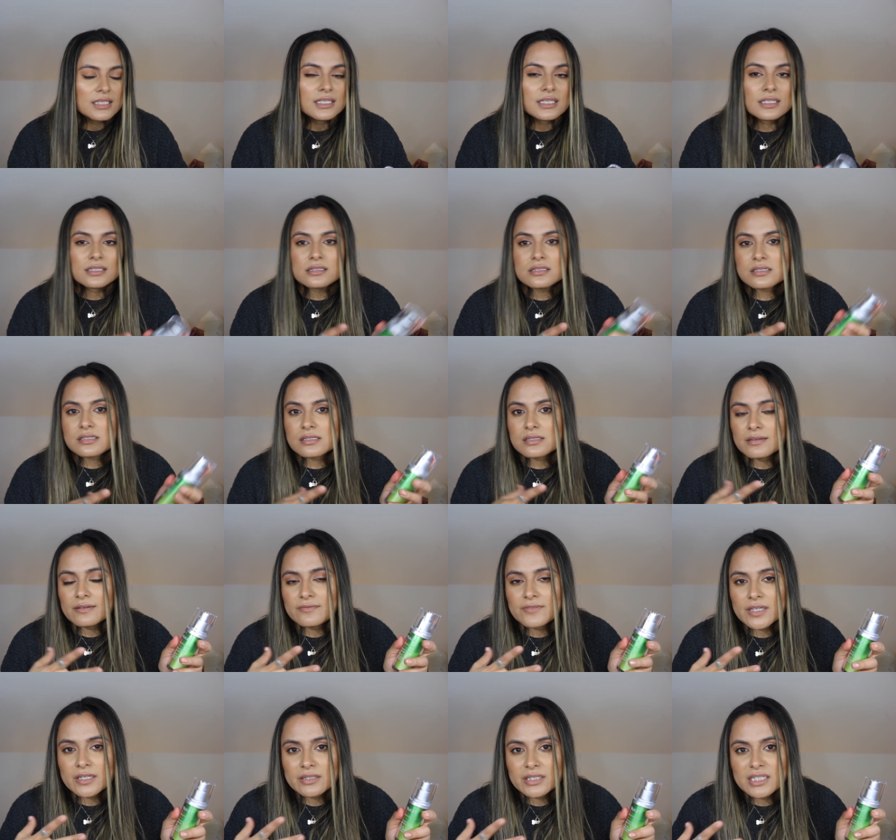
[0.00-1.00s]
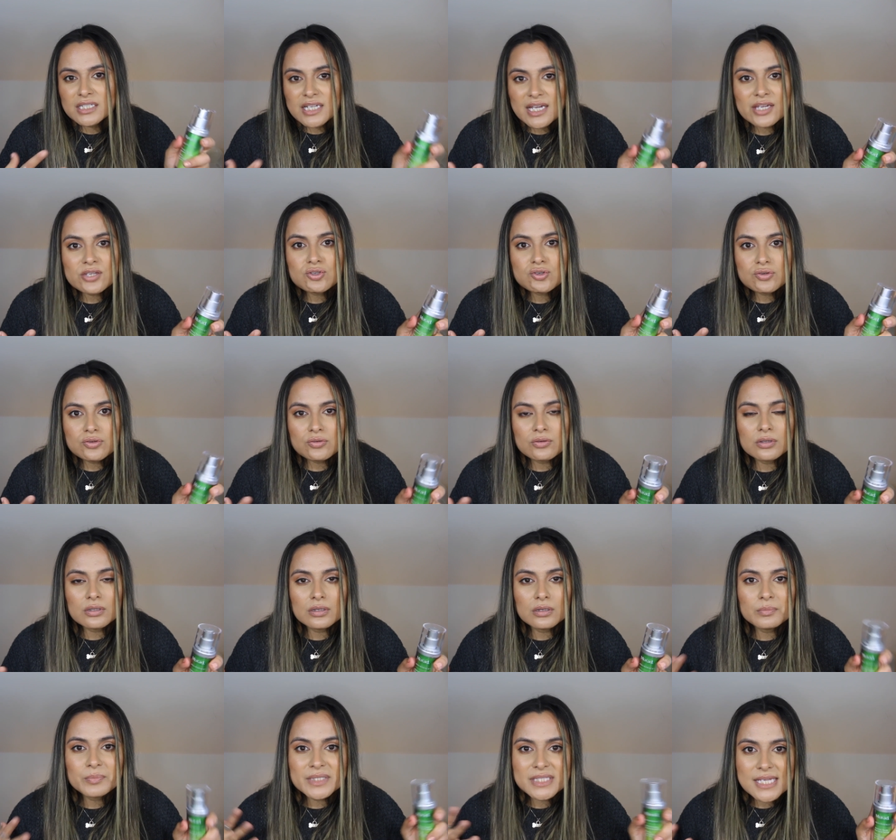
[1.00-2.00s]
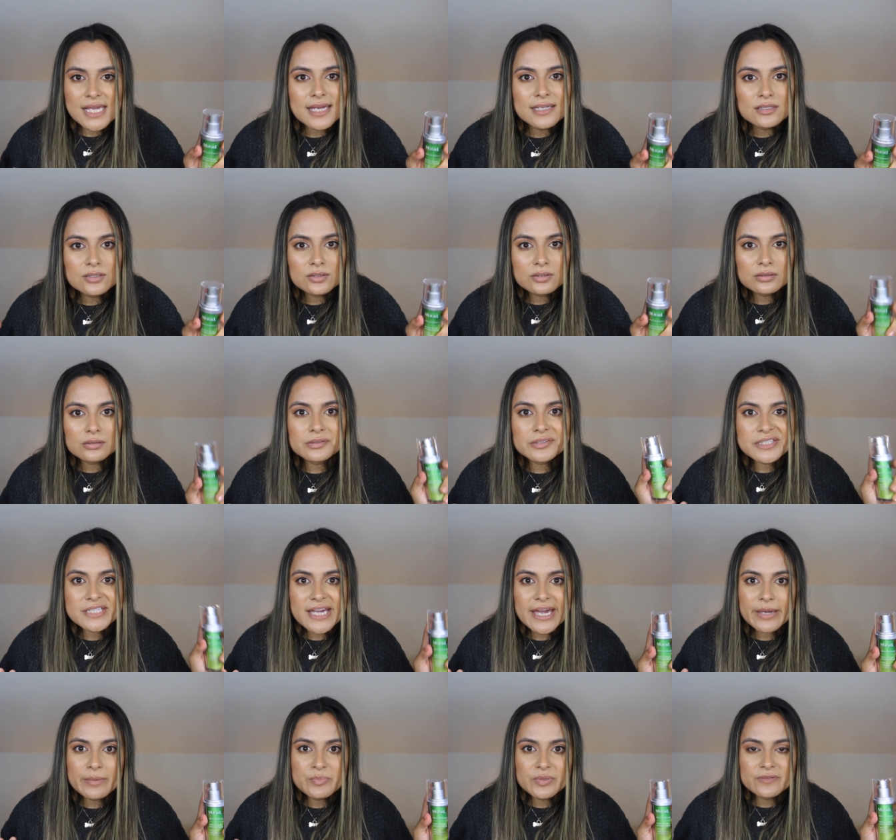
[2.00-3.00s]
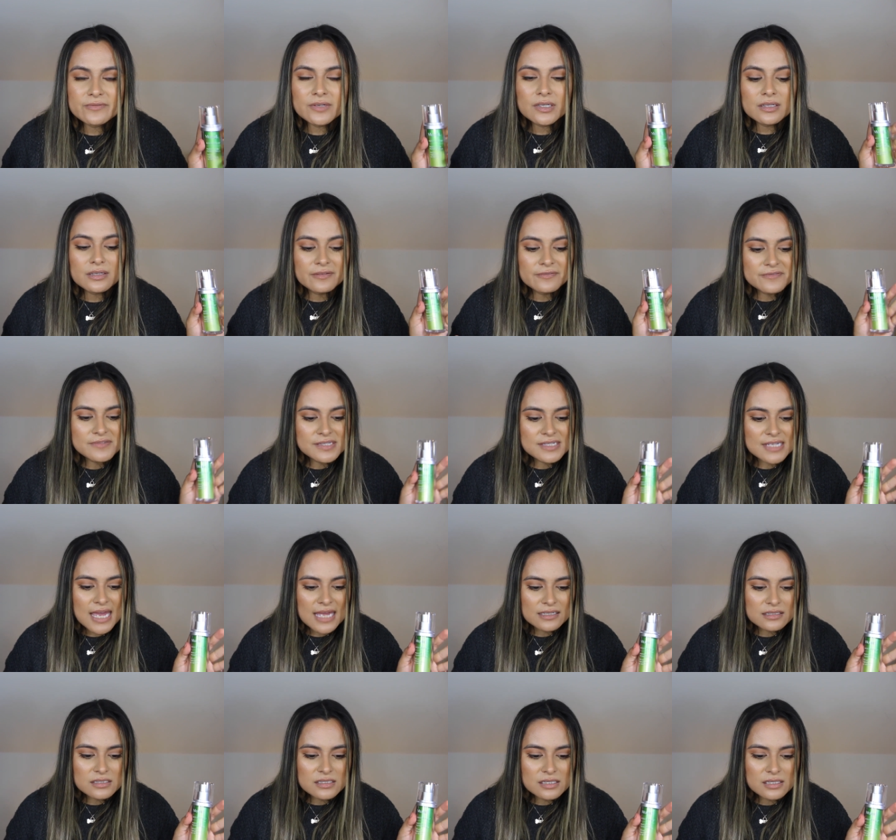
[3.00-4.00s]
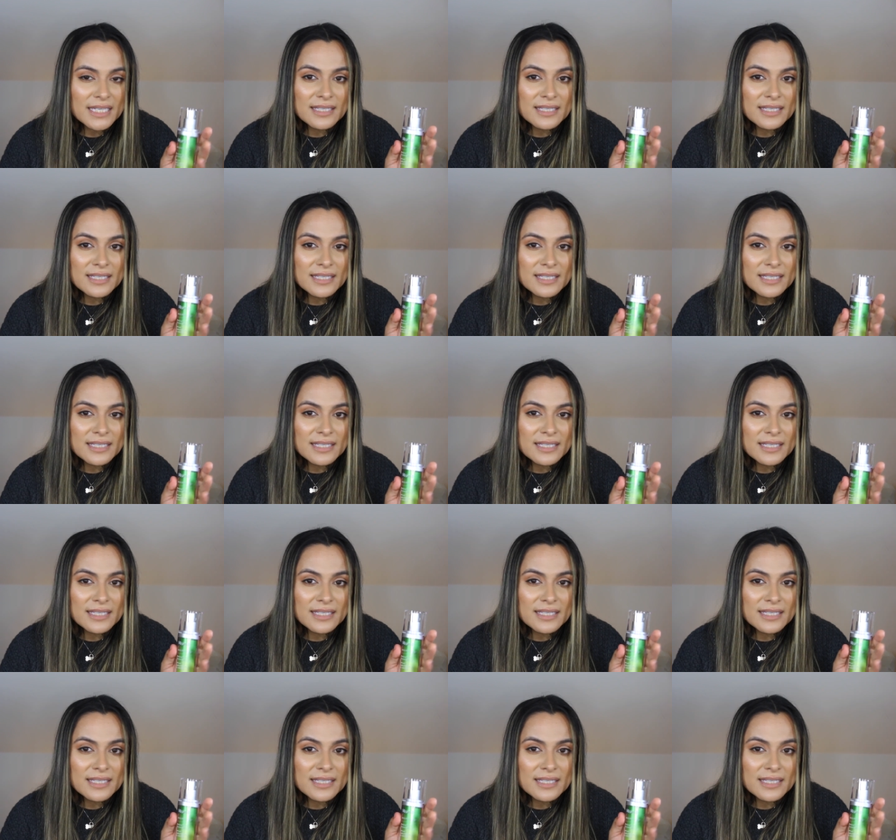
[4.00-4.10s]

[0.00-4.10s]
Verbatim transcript: It's a very natural botanical type of, of scent.